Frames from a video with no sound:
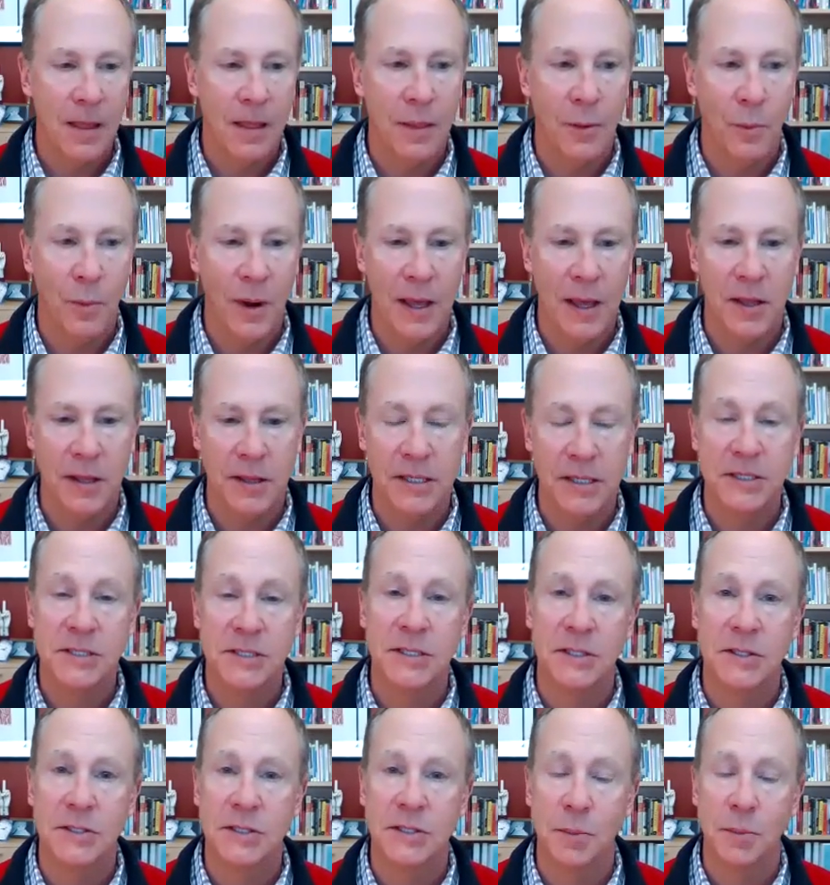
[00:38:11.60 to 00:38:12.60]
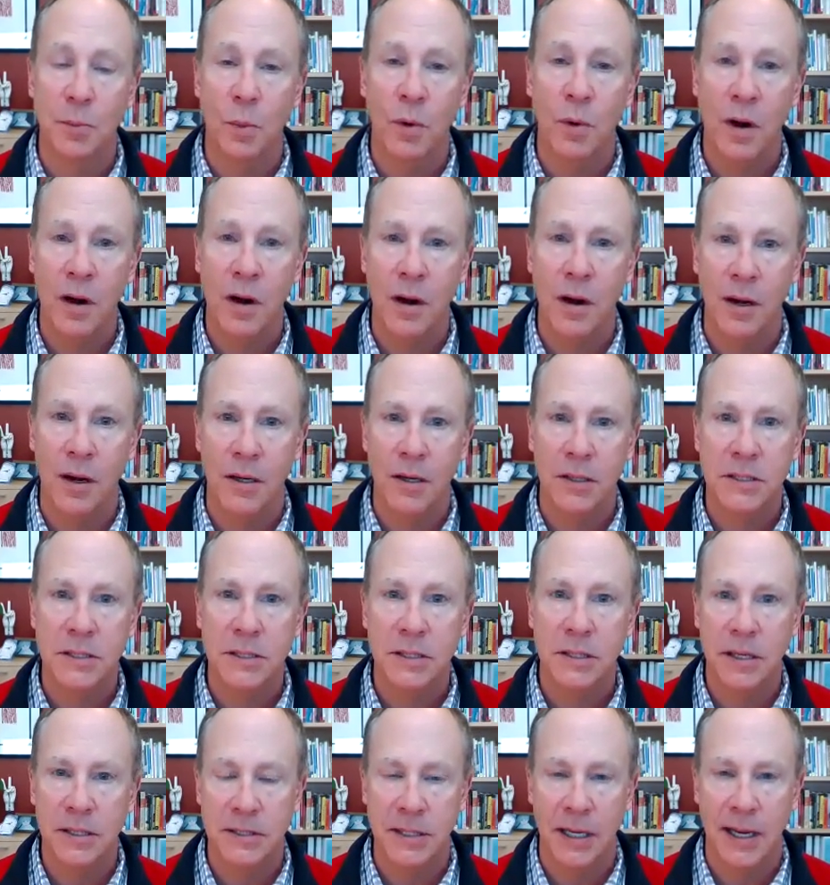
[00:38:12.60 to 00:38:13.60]
the way that this system
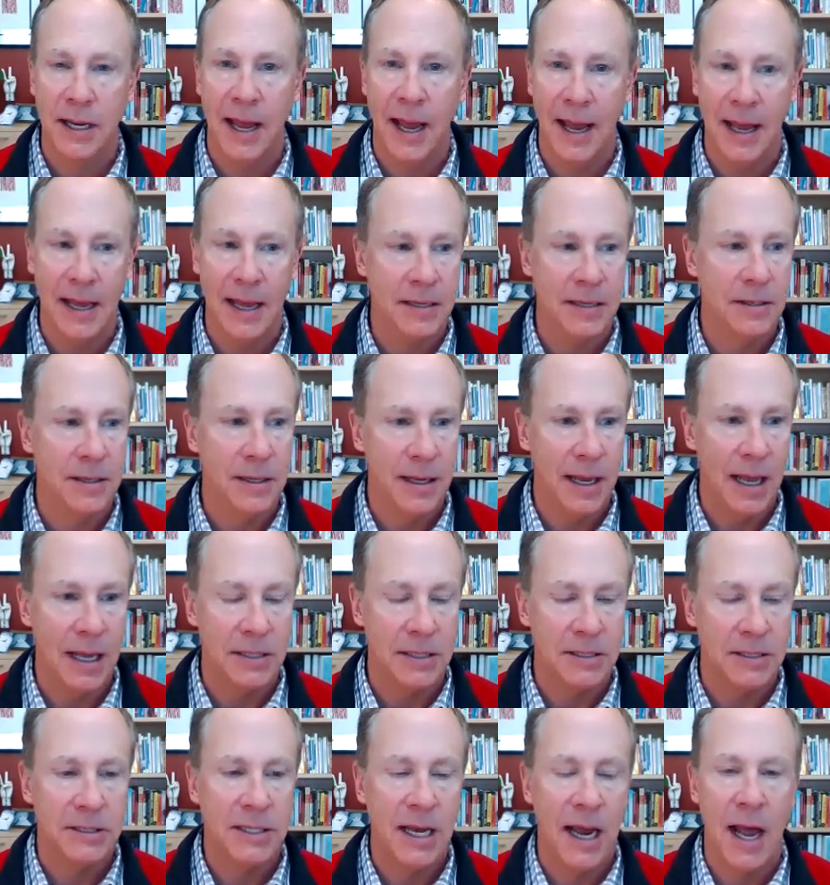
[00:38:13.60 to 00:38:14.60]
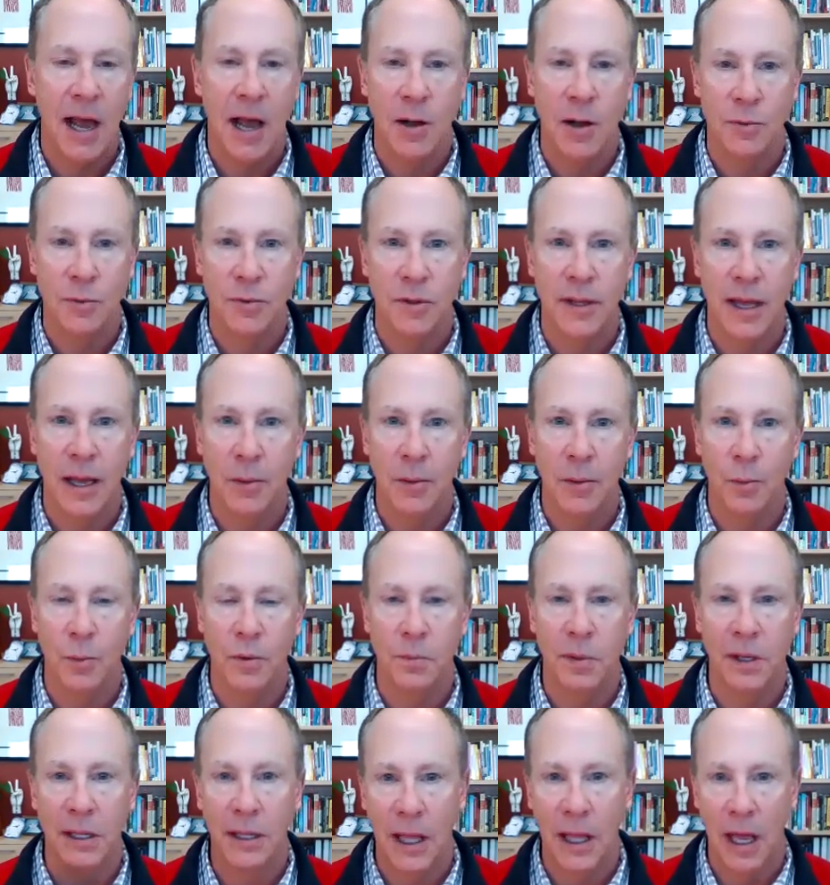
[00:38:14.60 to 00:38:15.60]
worked is it had sound that
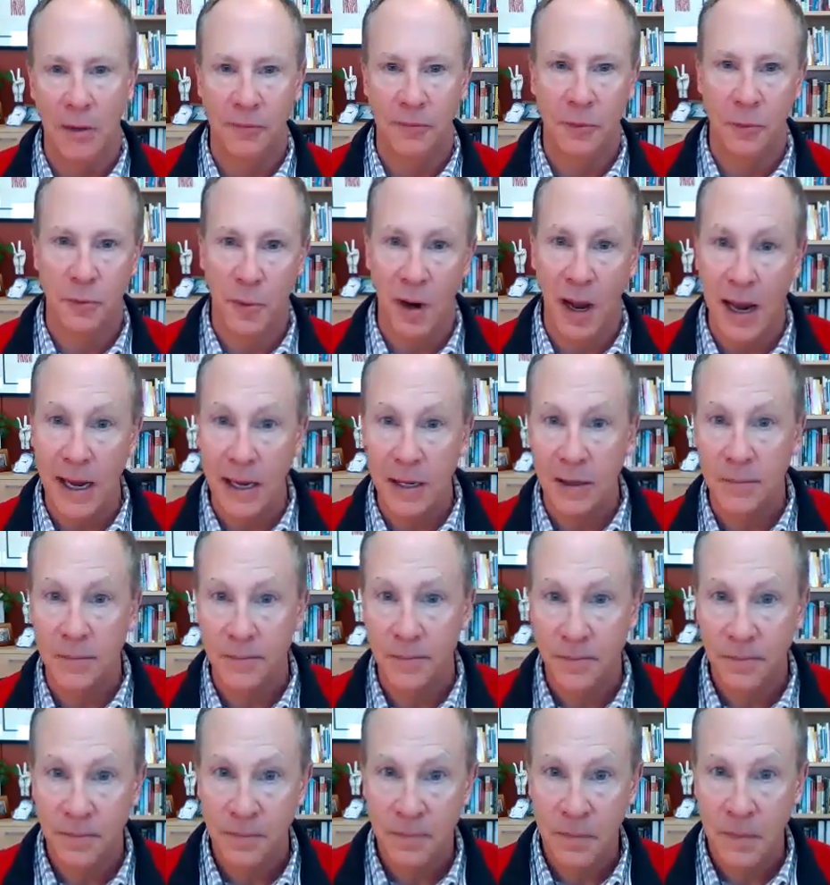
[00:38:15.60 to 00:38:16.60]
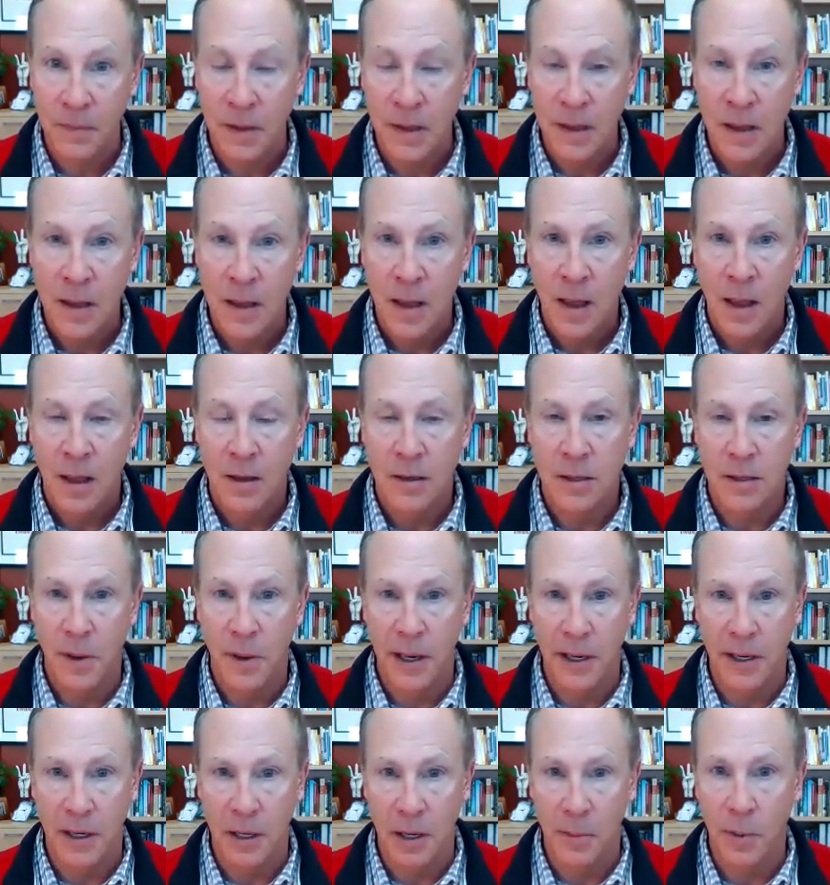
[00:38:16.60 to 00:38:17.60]
would be left, right,
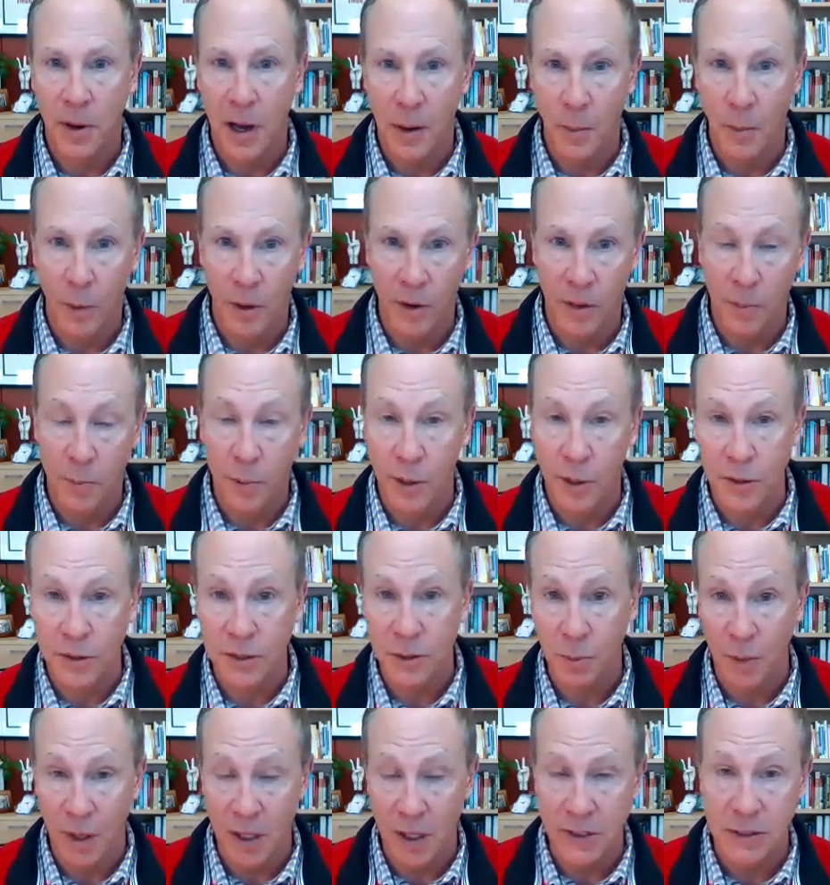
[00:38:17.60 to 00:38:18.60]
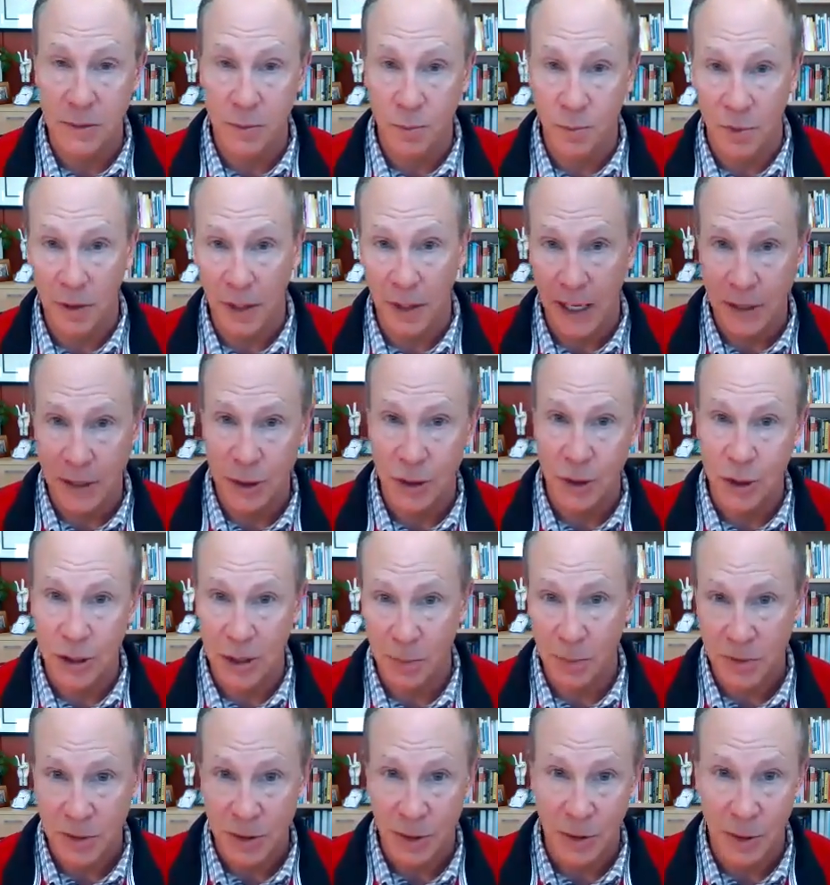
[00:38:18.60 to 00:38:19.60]
depending upon where the person was in
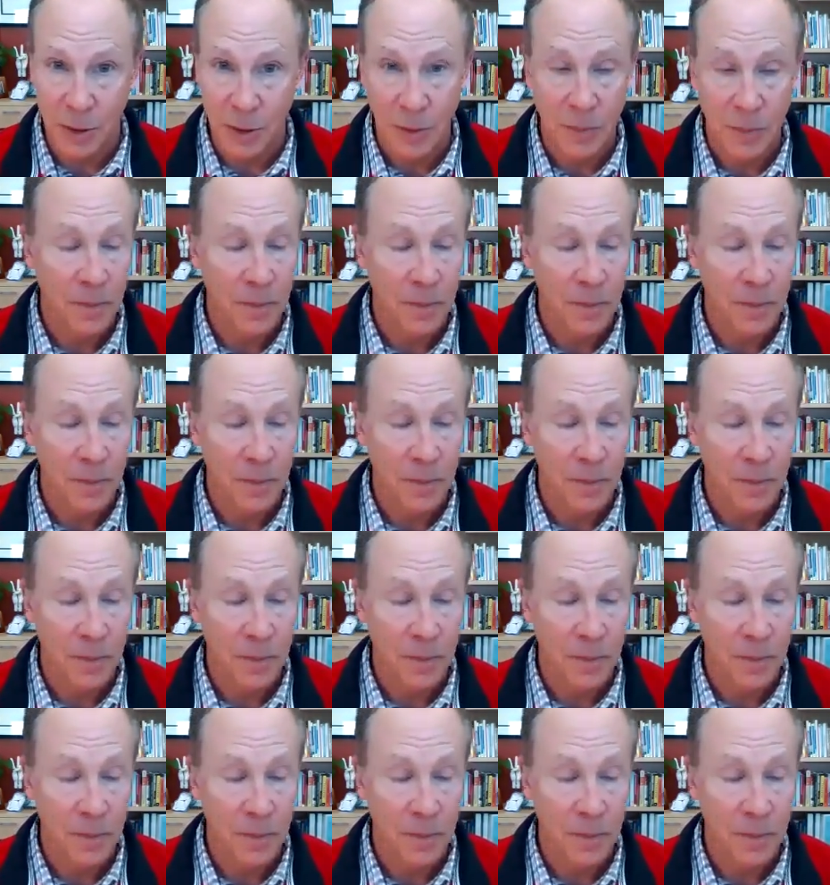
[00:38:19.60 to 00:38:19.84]
relationship to you.